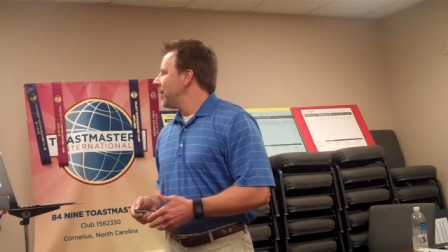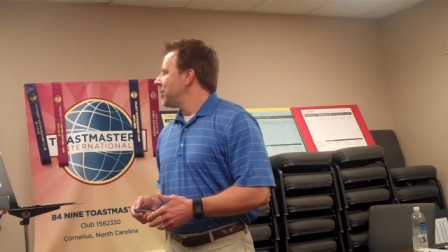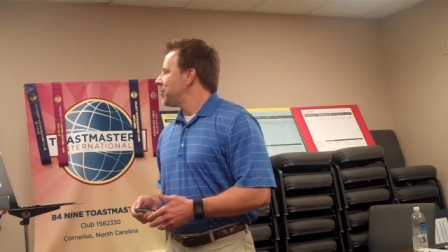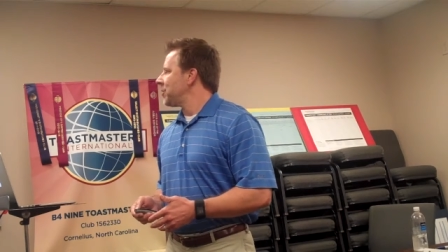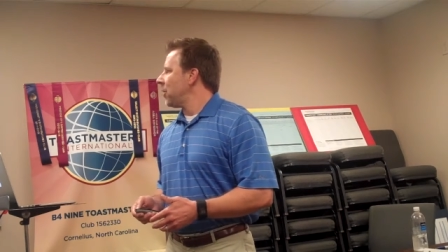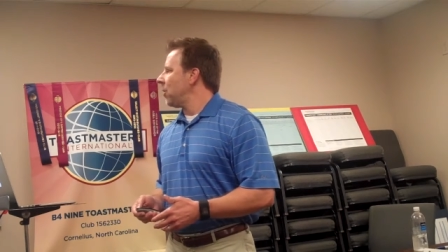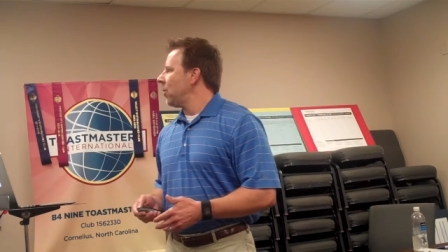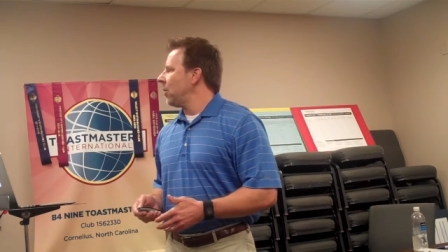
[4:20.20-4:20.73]

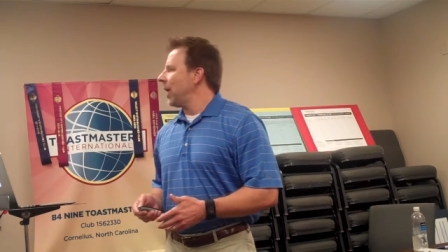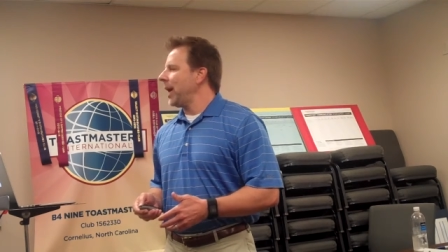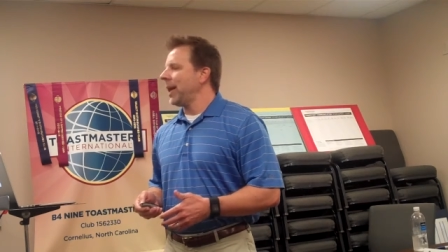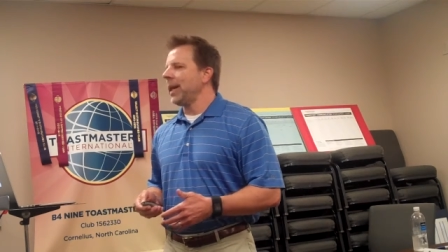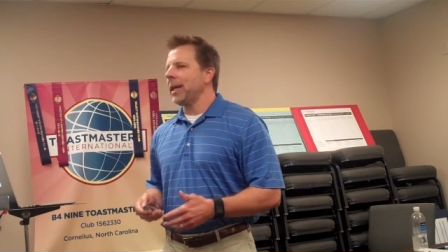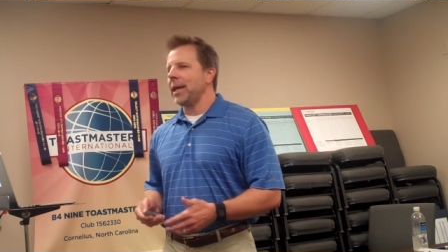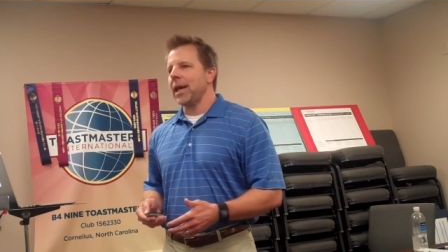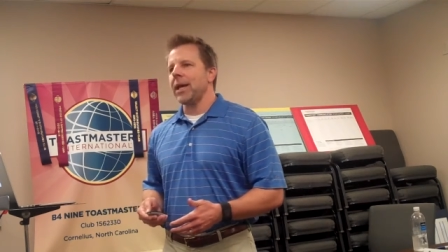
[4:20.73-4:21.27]
So
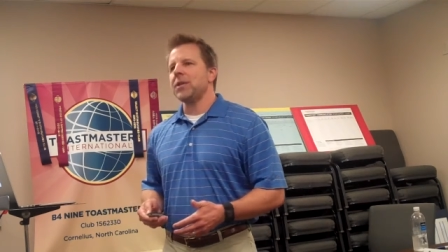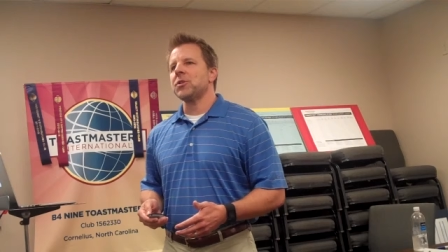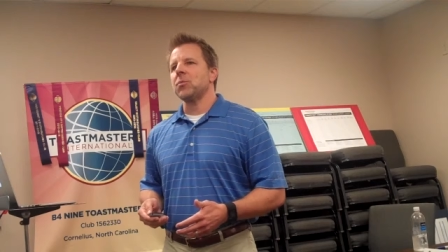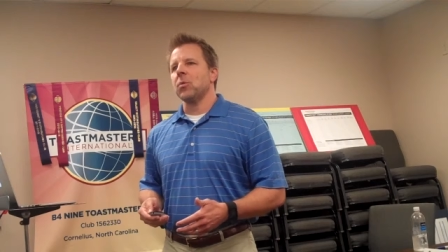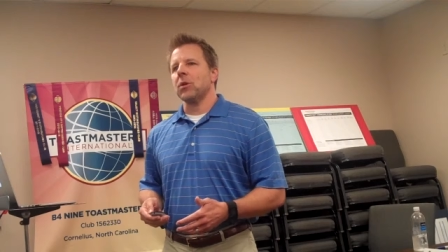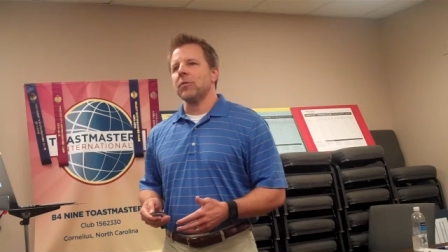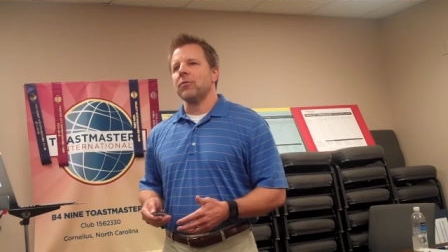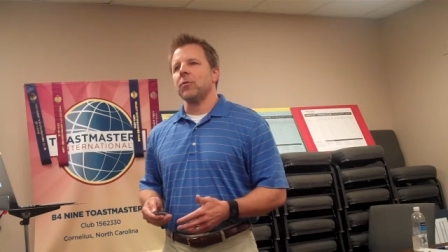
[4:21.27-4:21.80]
an engaged
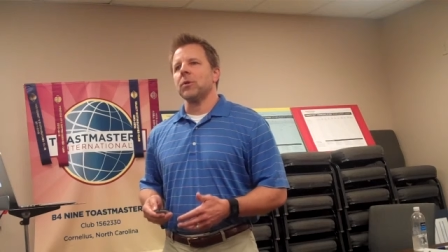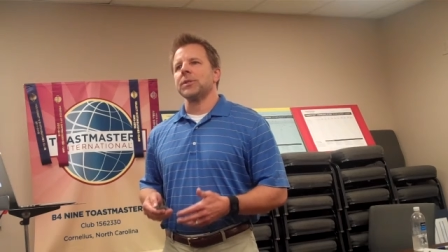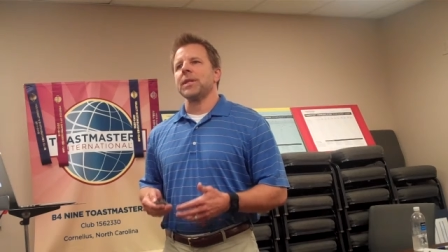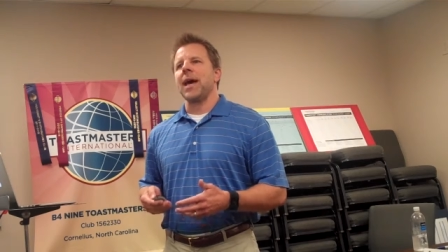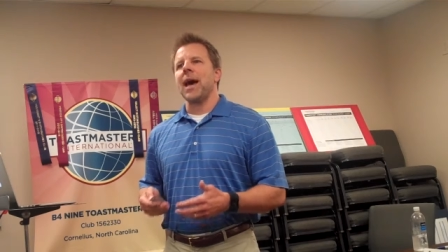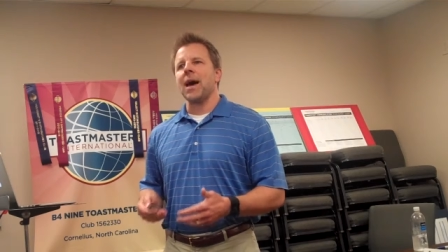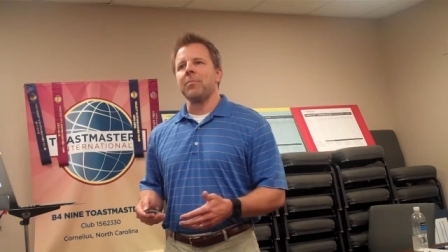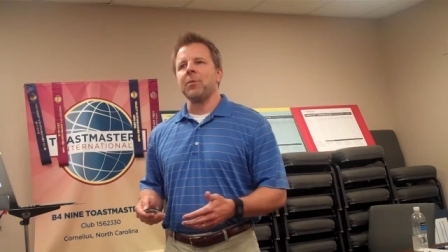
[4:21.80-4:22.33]
workforce, a
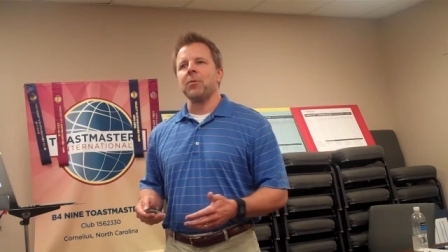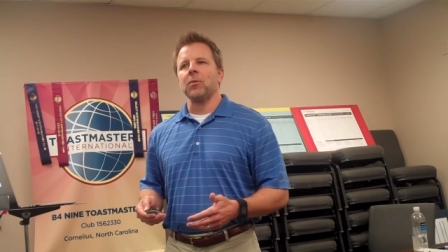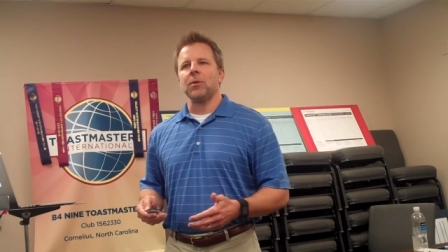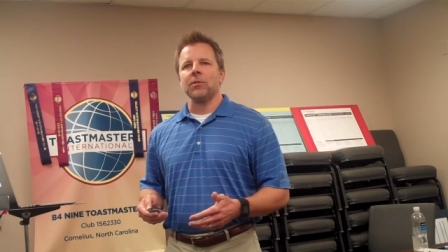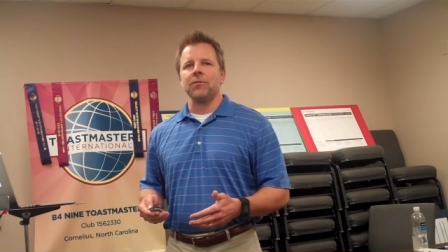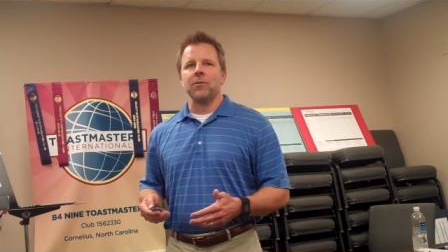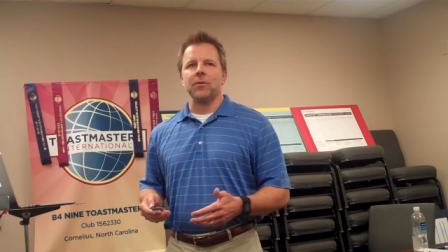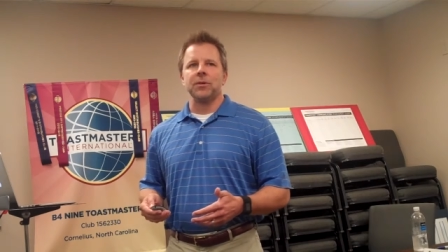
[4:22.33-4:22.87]
happy
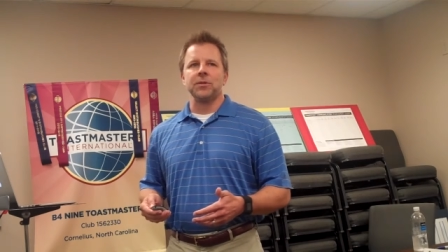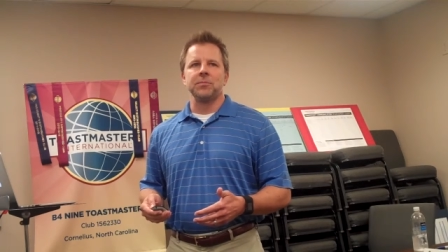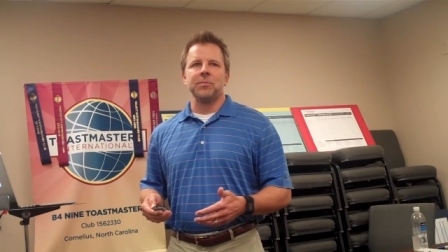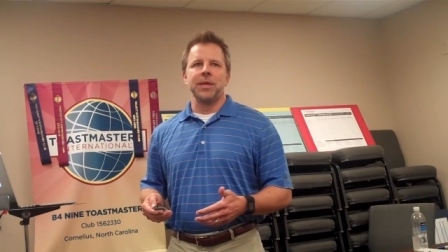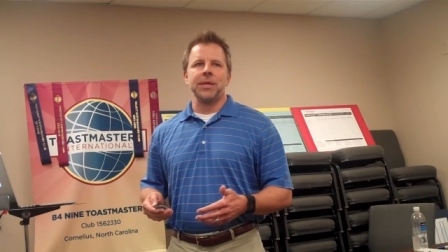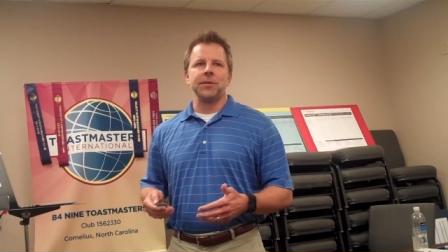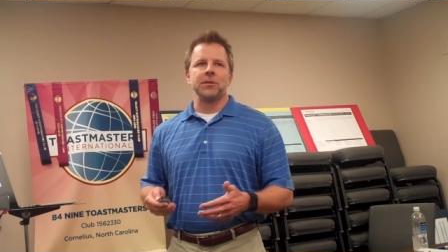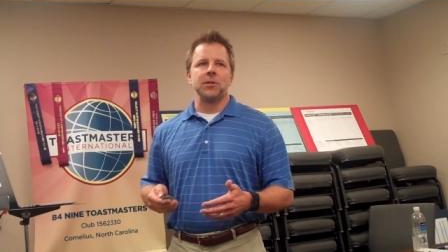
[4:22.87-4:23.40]
workforce,
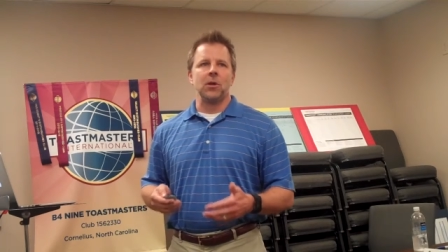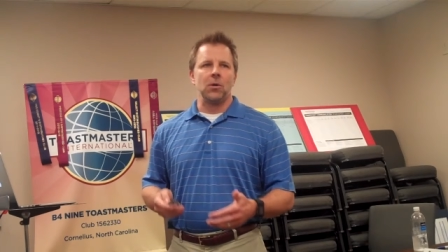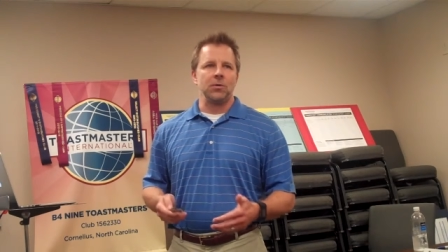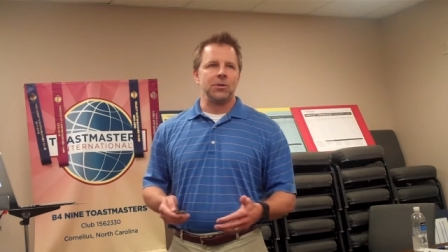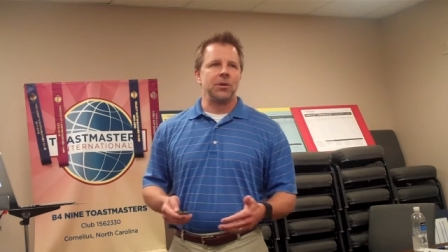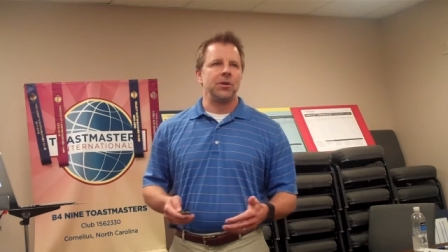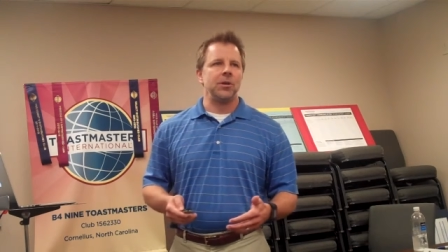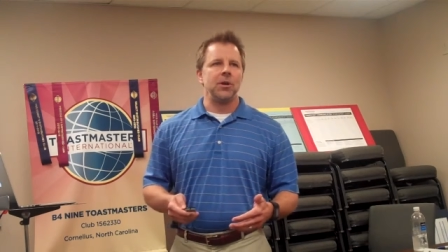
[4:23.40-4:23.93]
means low
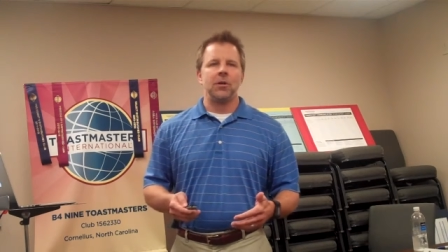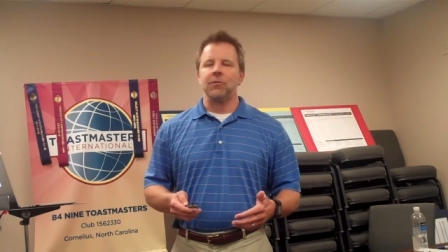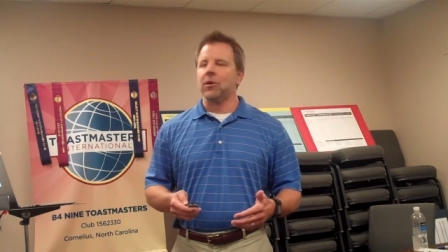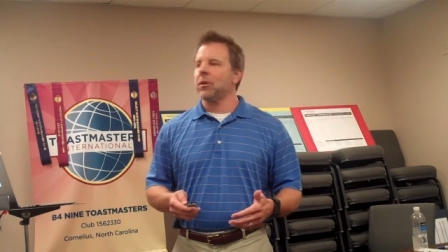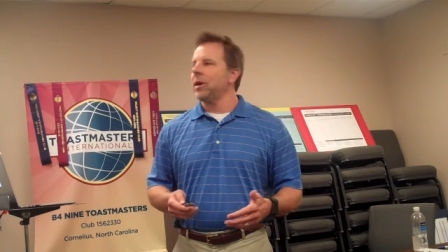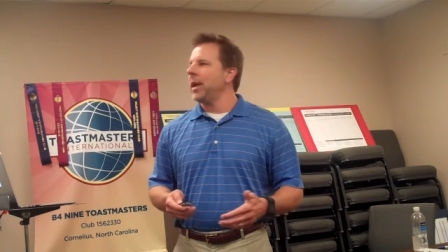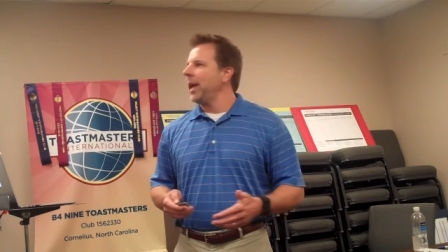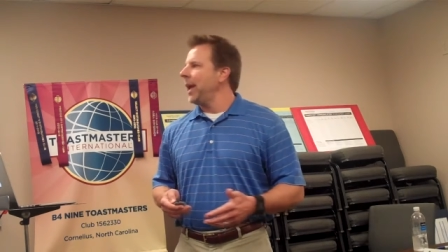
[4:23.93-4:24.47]

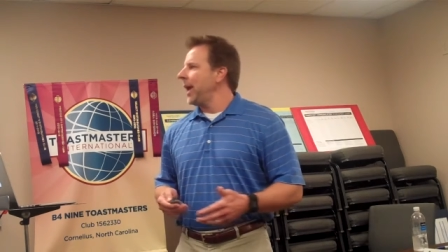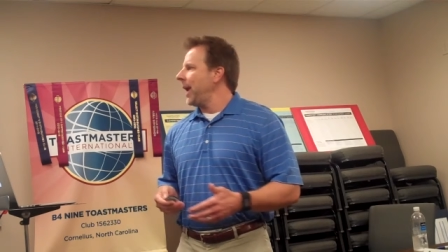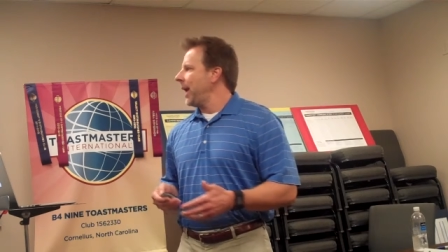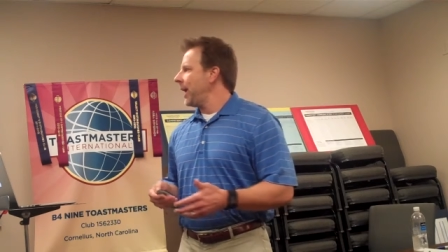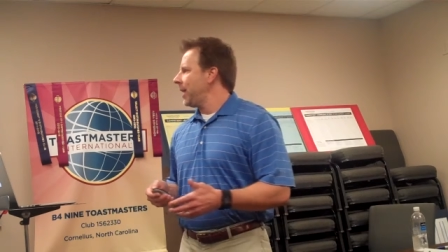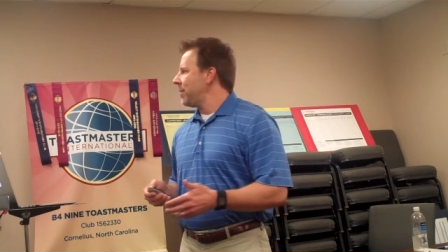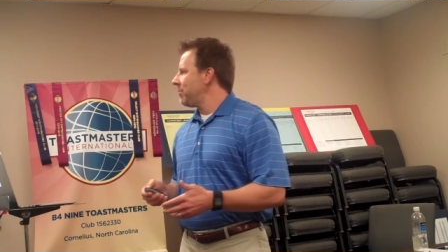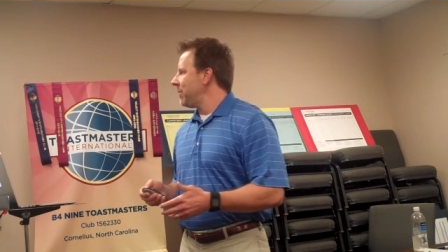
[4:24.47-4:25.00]
turnover,
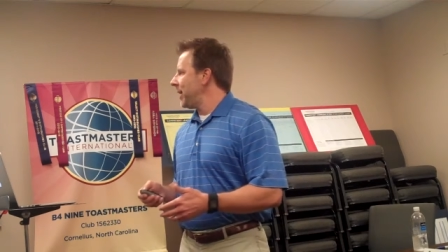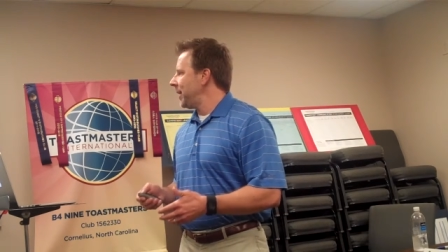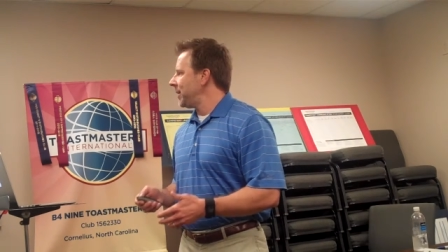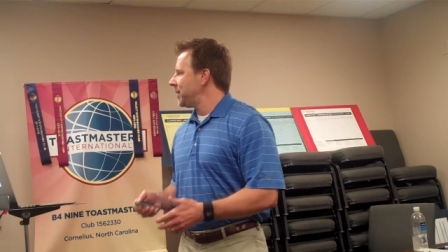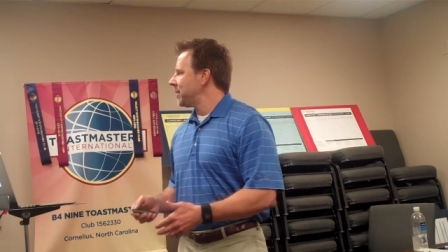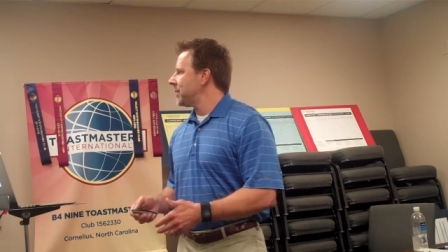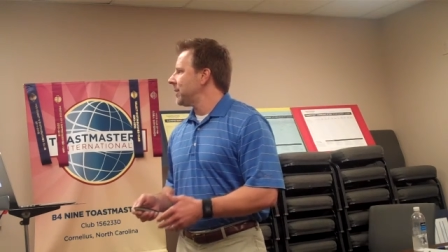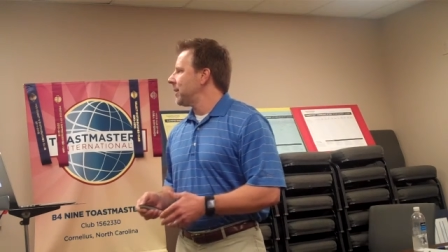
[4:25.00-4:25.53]
and it
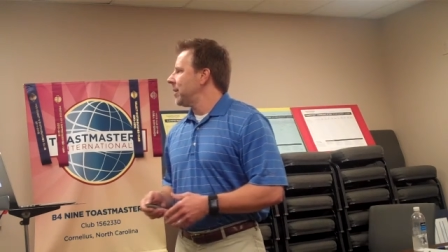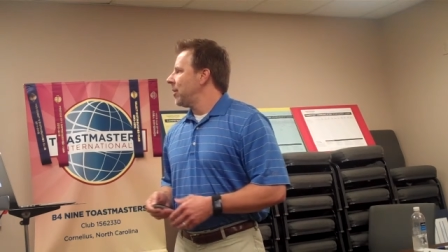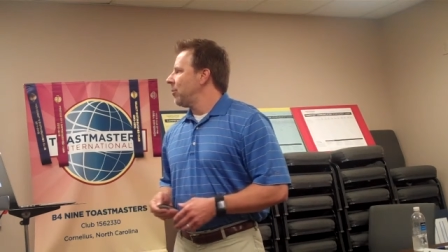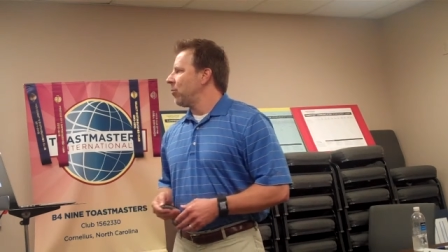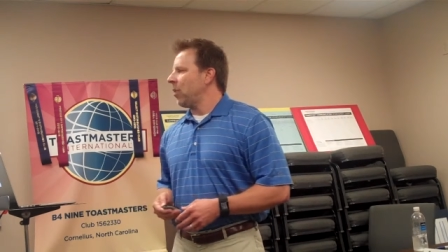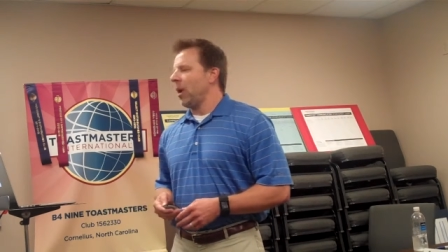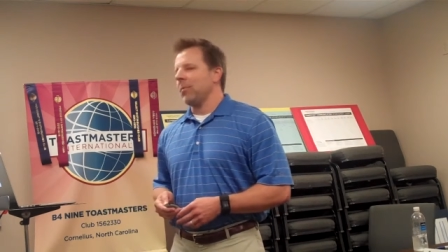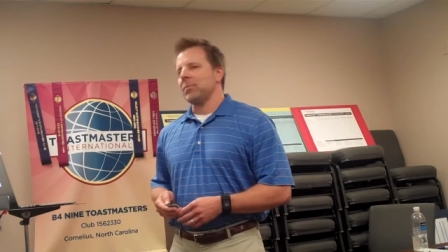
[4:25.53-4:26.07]
means
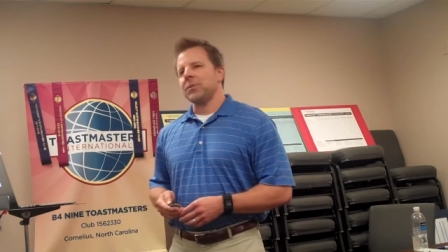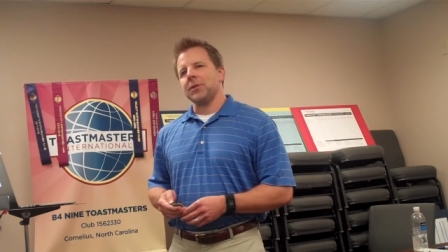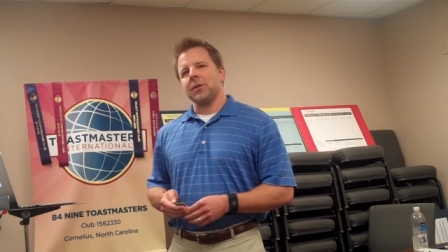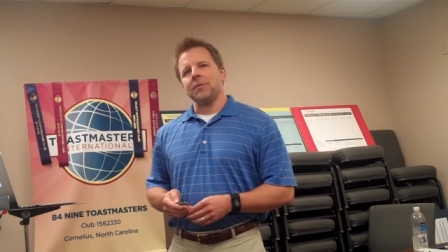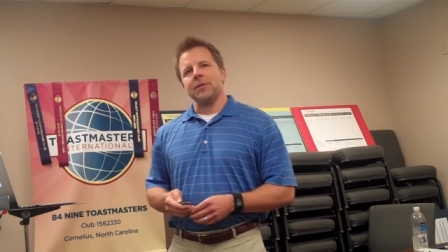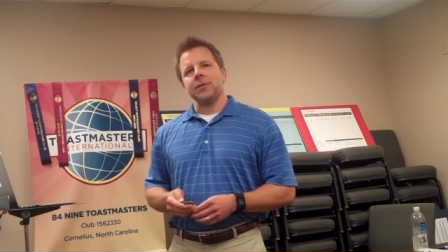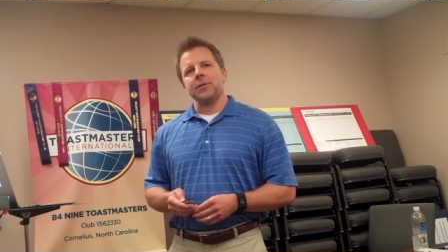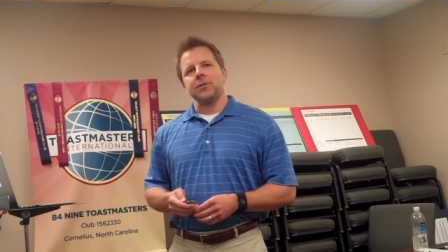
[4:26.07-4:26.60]
prompt
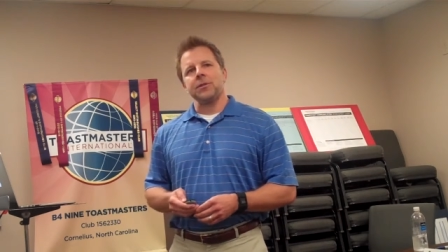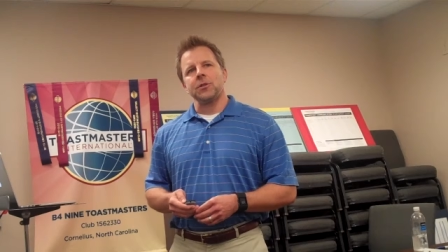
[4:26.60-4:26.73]
service.